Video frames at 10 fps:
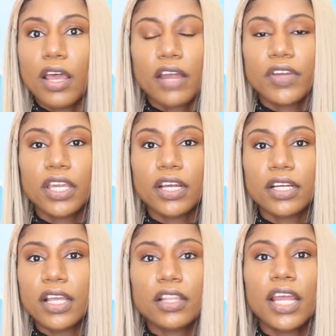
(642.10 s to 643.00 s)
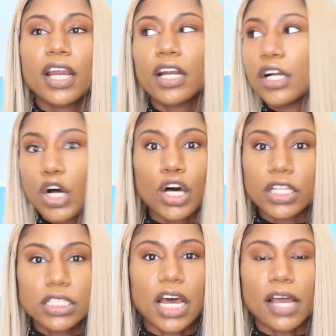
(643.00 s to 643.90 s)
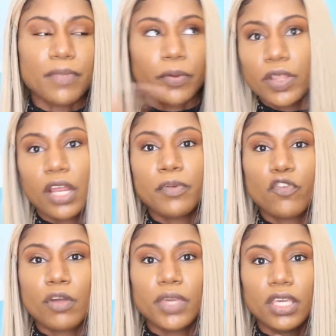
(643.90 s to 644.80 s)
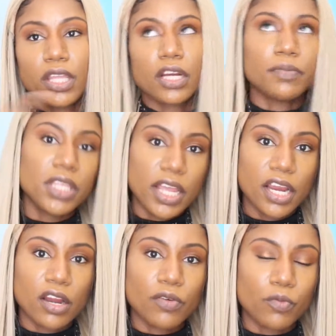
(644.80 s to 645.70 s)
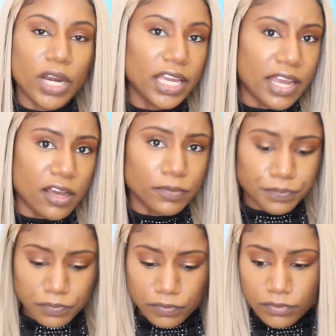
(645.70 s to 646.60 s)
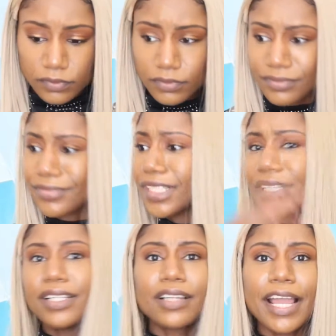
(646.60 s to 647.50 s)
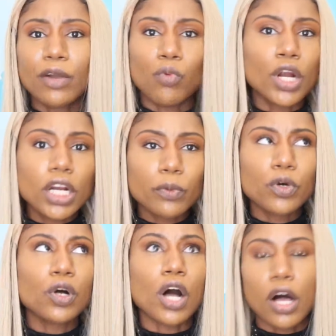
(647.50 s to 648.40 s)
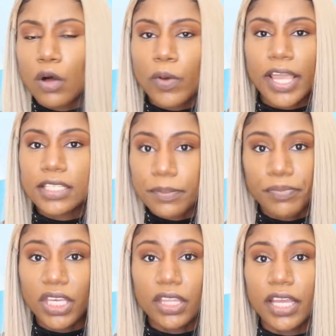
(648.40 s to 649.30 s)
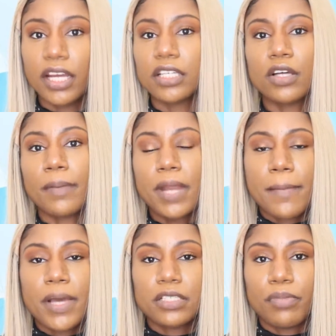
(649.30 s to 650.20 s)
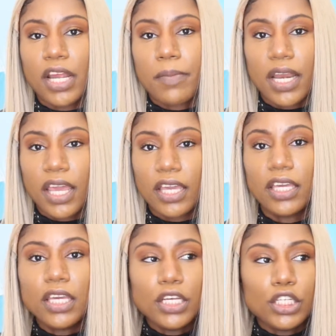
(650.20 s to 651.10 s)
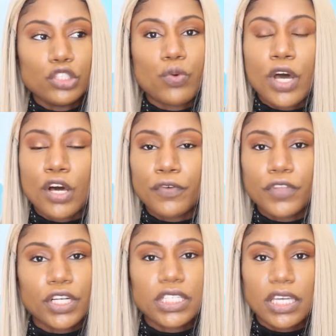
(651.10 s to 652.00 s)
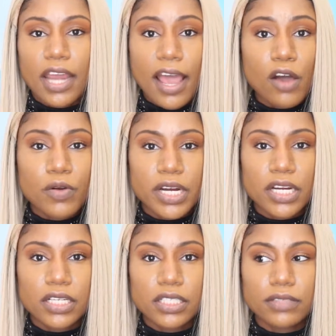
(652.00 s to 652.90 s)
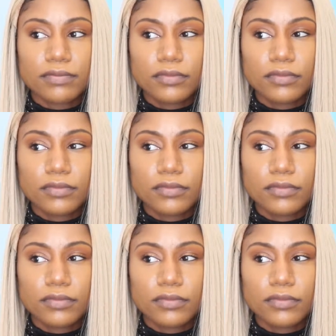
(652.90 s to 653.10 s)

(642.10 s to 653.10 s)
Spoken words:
every year. They're there all the time. They were there before me. They're going to be there when I get out. Like, work will always be there. So I'm not about to break my neck 12, 13 hours